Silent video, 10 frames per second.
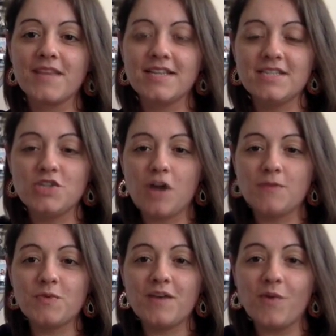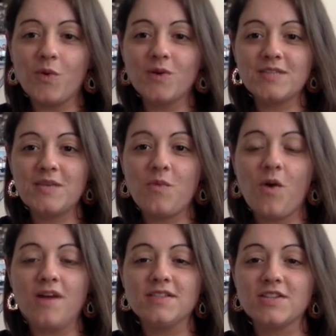Is he drops whatever oils he
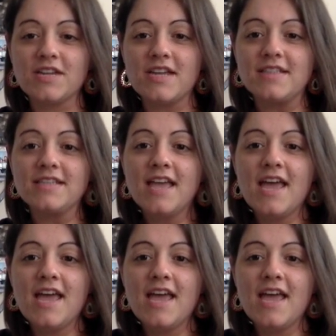wants or needs